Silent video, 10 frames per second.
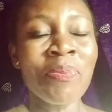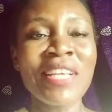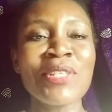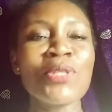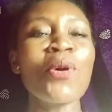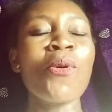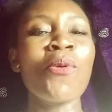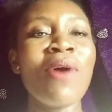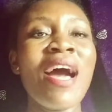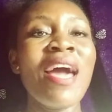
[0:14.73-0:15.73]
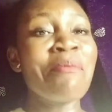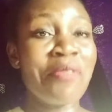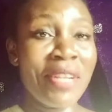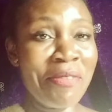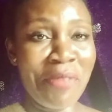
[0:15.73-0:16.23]
So I am
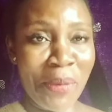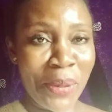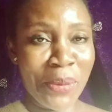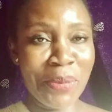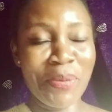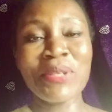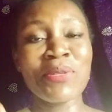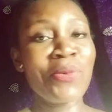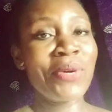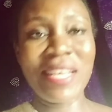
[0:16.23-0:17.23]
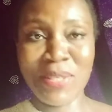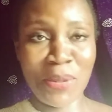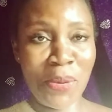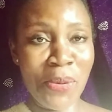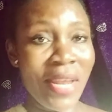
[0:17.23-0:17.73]
feeling very good because the weather is
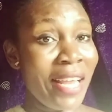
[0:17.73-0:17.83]
cold.